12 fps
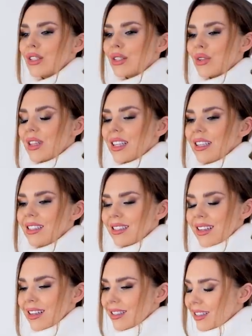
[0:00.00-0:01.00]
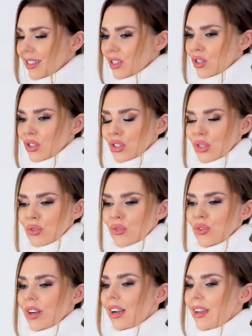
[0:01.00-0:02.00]
So this knit is just a
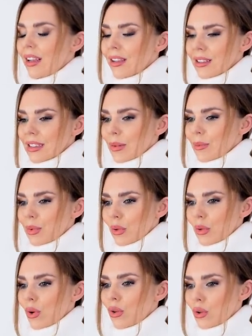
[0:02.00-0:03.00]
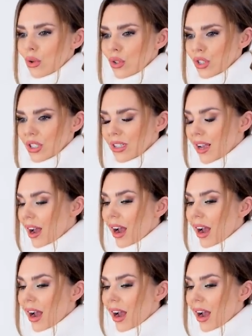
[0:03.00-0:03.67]
really simple gorgeous knit.